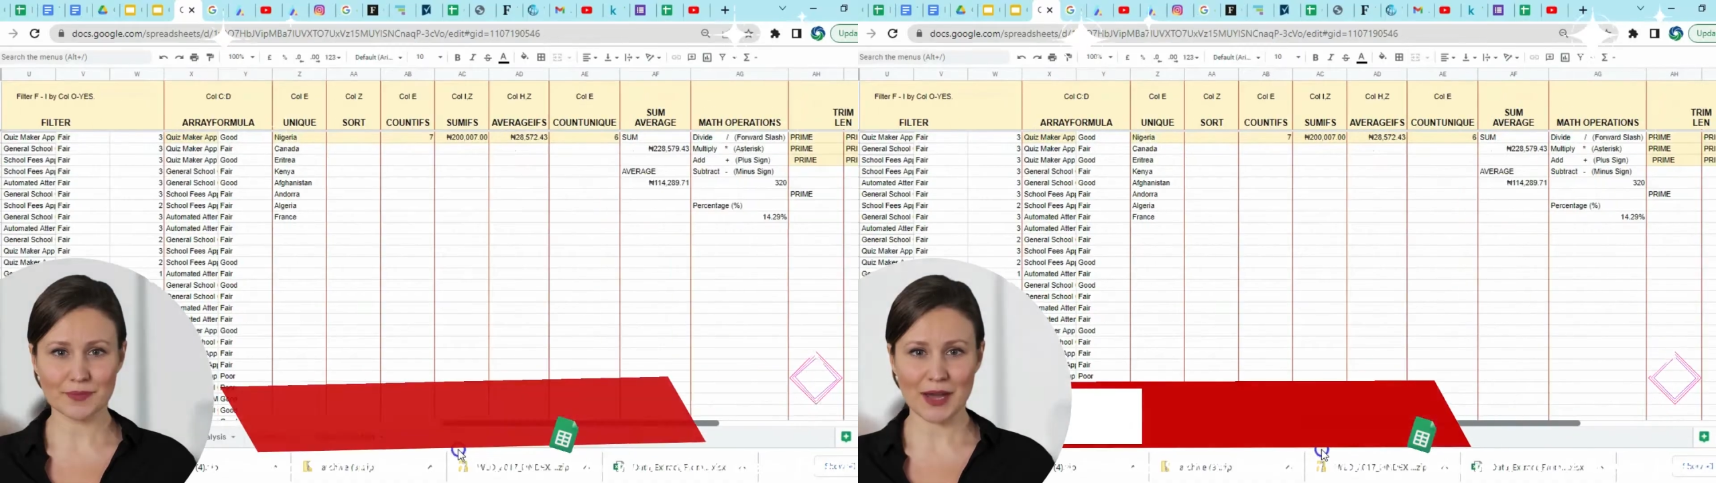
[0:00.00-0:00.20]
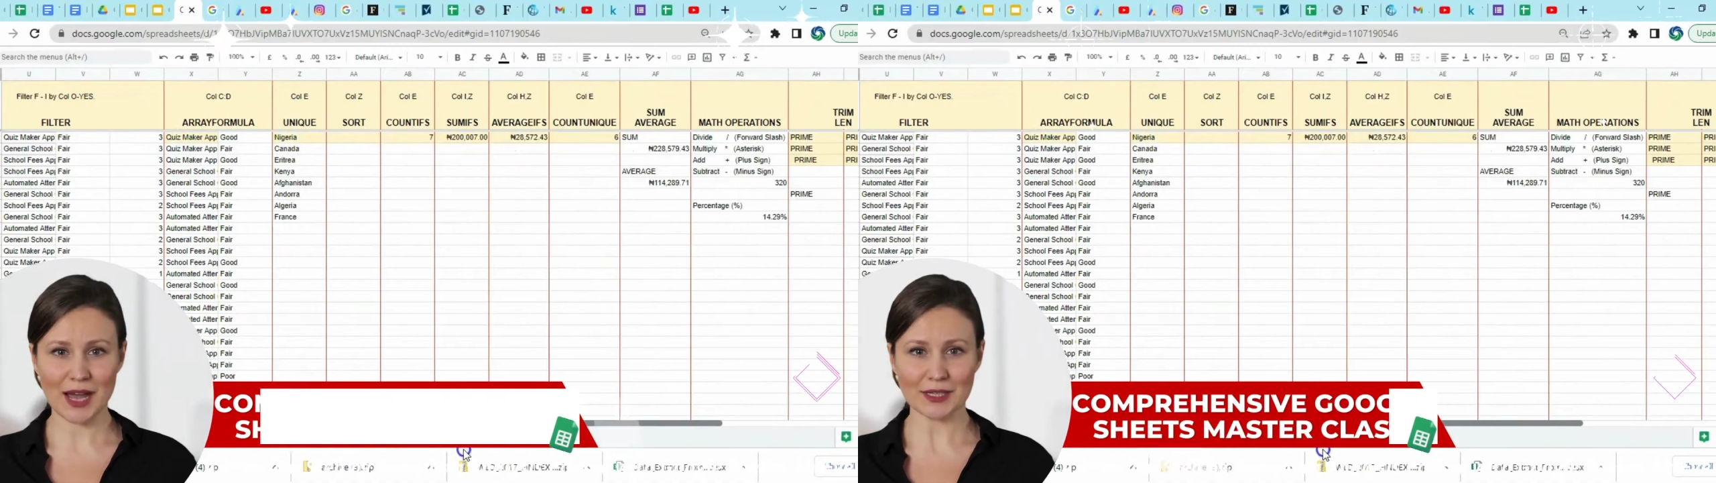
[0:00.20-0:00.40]

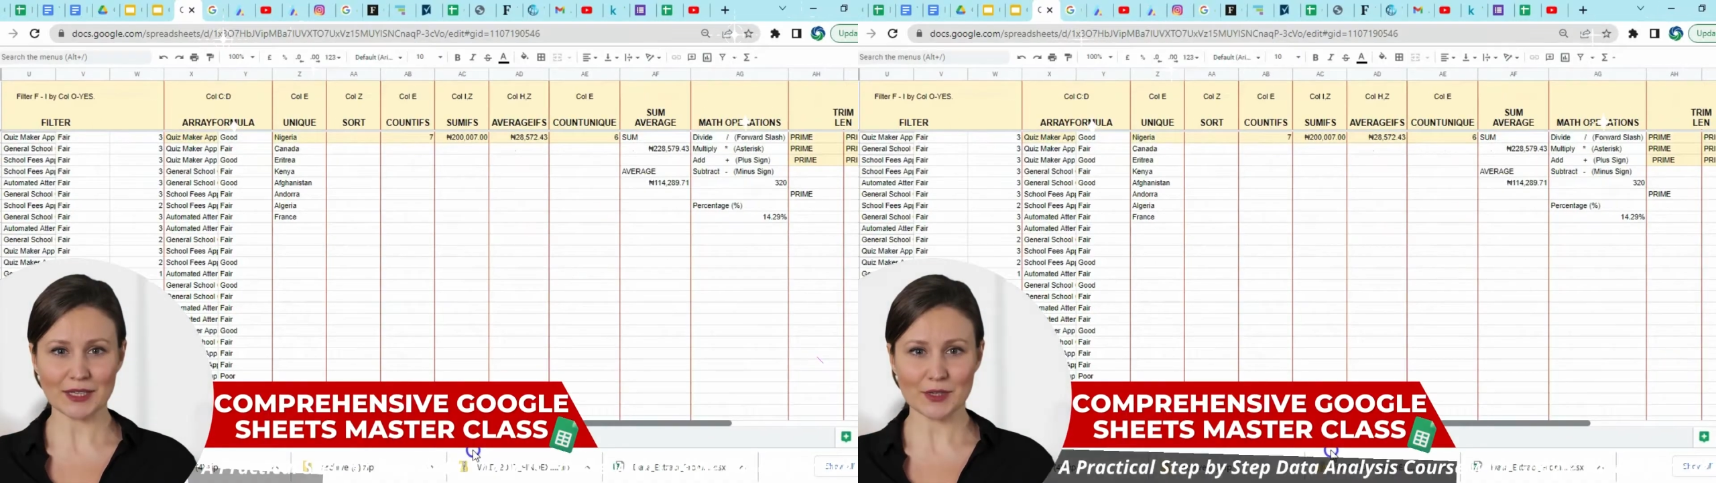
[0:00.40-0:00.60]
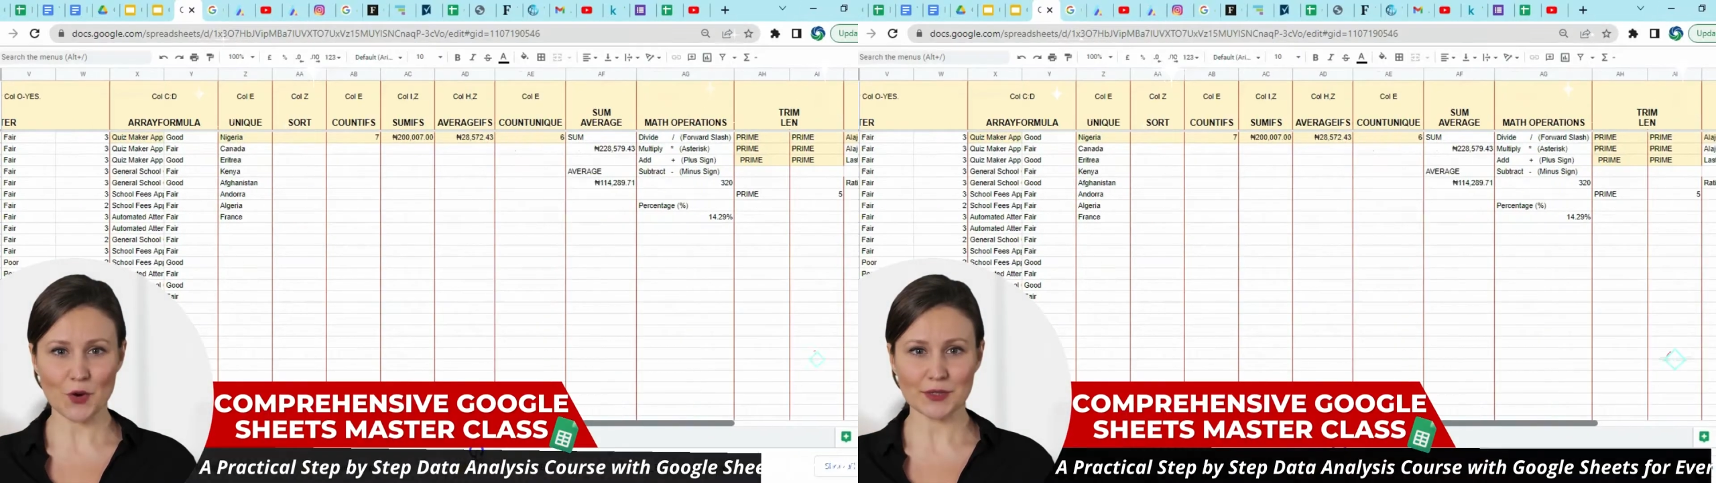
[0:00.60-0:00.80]
In this
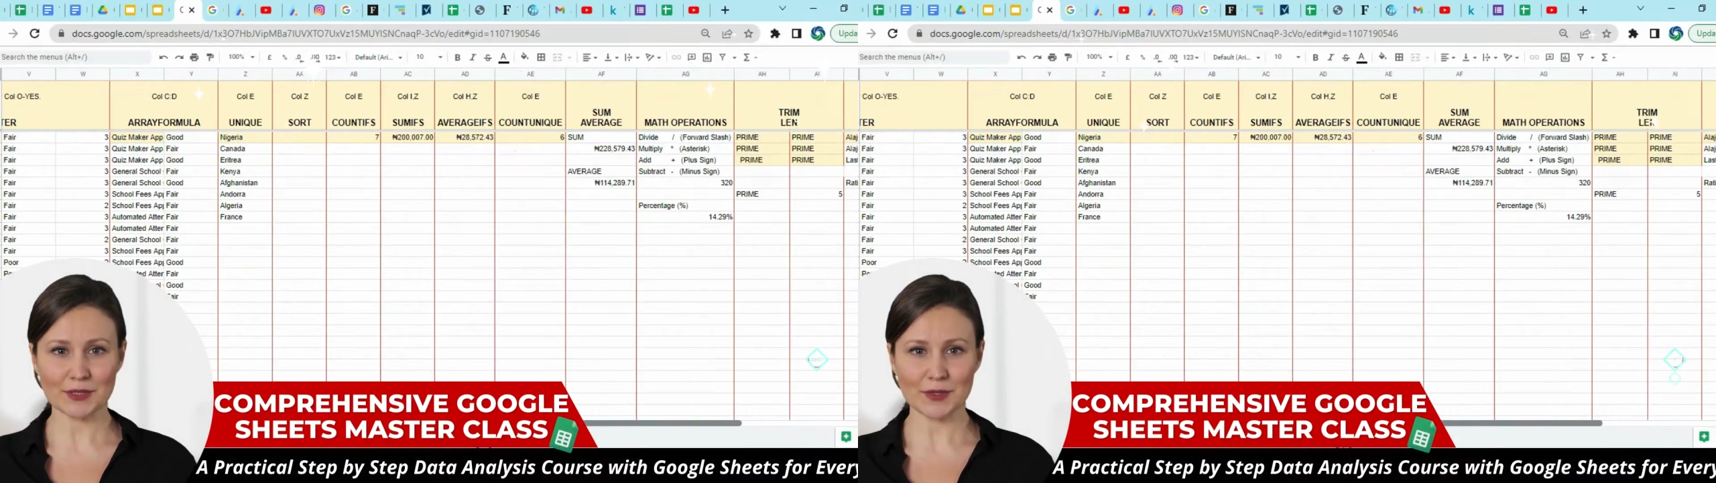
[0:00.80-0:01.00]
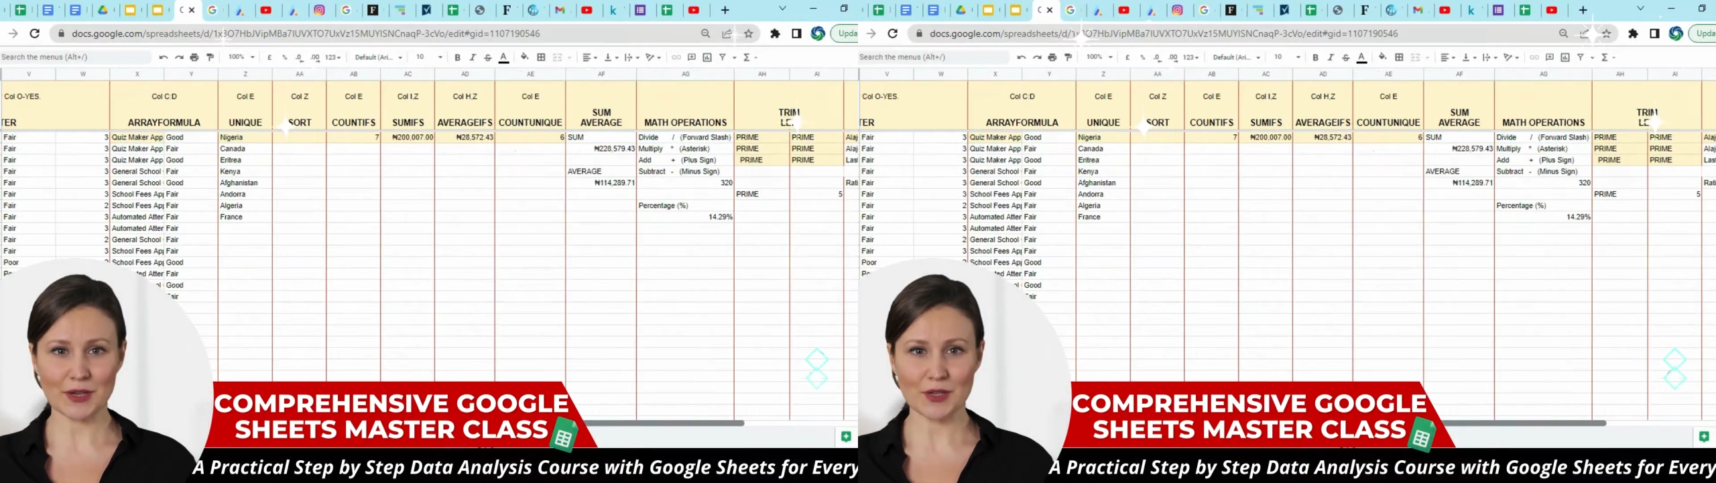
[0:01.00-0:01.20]
course,
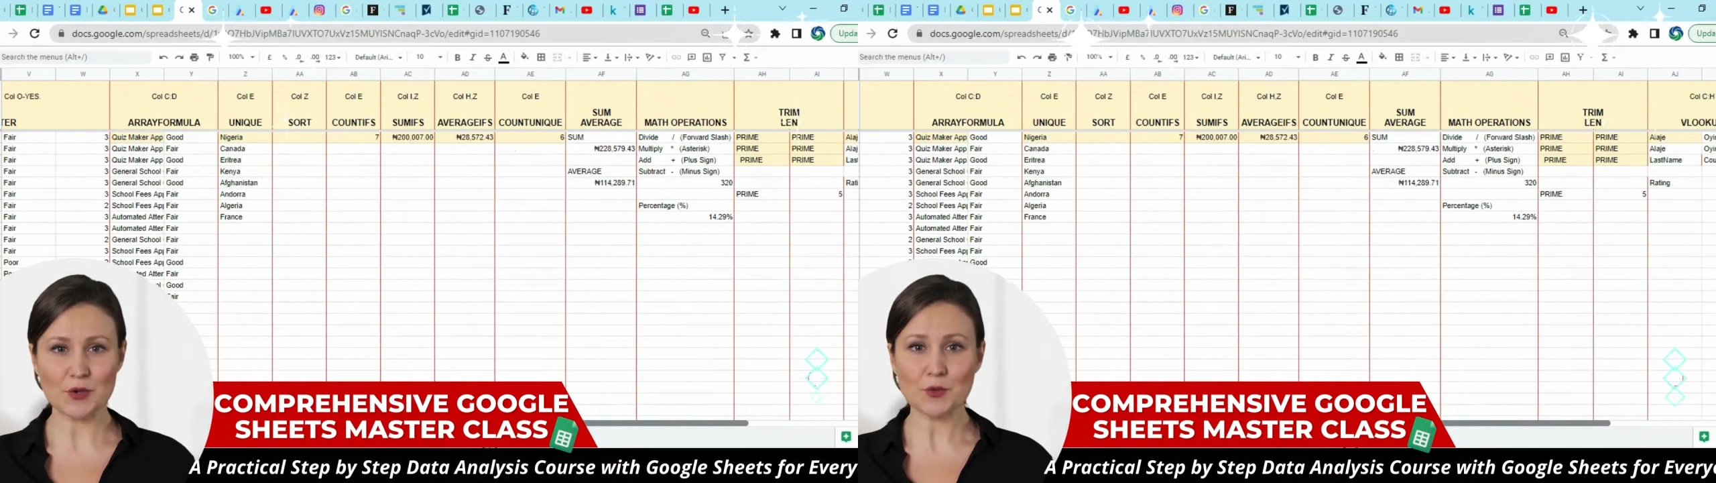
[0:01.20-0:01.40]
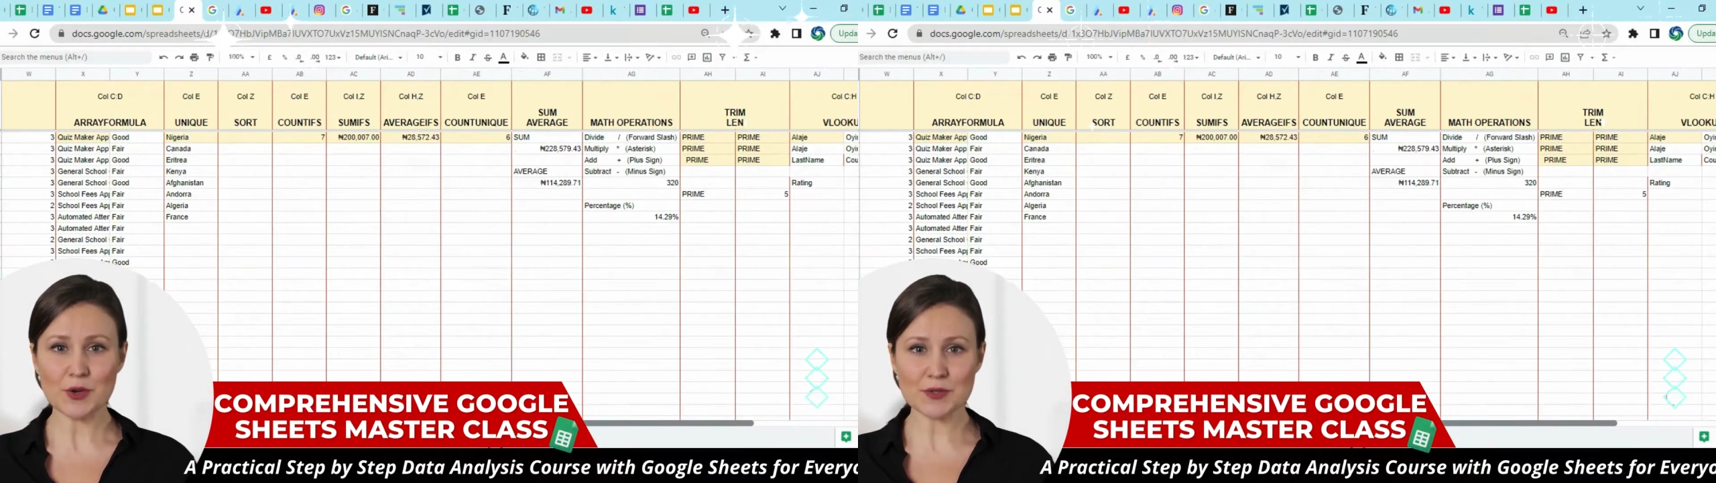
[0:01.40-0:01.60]
you
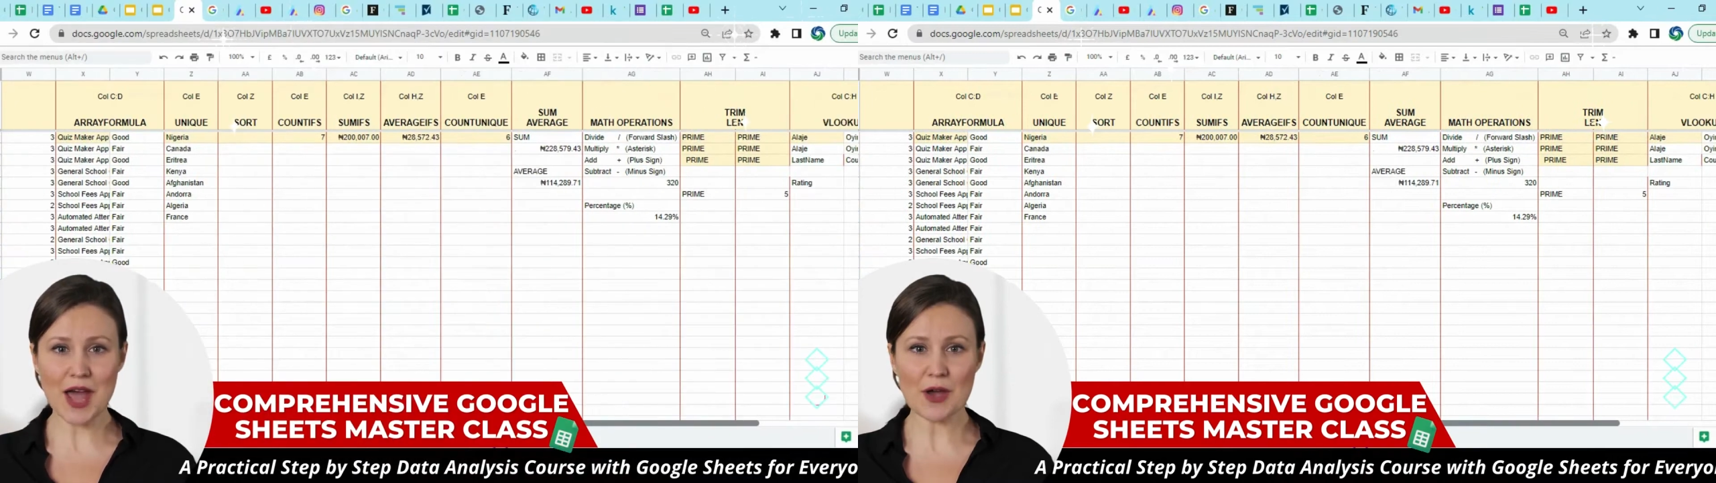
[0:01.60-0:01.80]
will learn how